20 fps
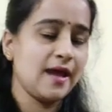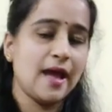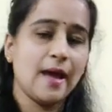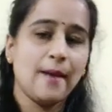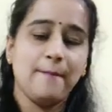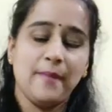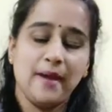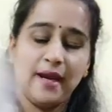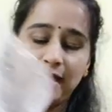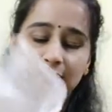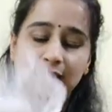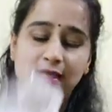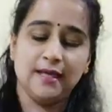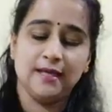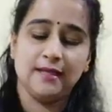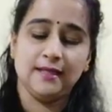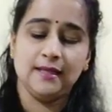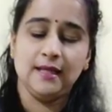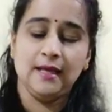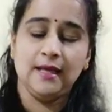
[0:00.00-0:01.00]
wrap and
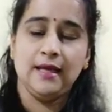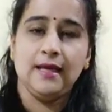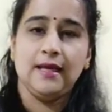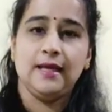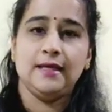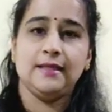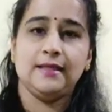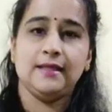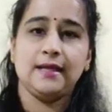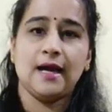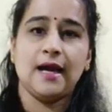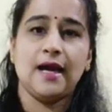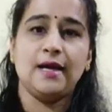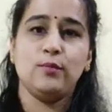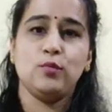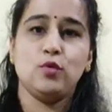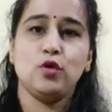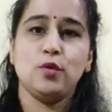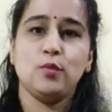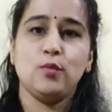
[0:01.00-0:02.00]
then in
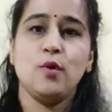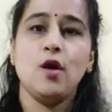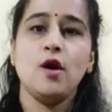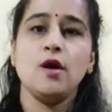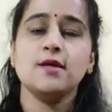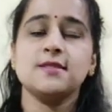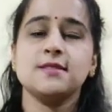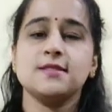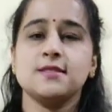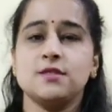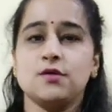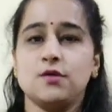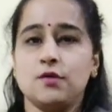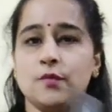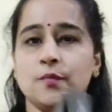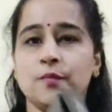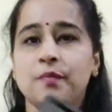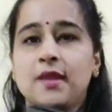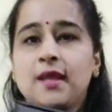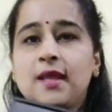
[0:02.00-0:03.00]
cardboard box. So
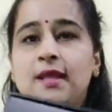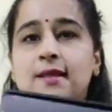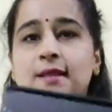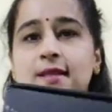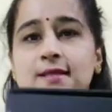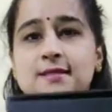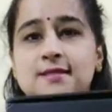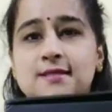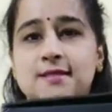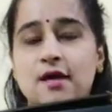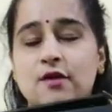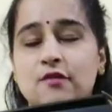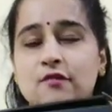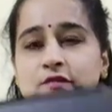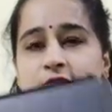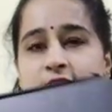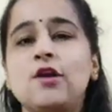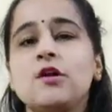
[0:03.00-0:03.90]
this is how.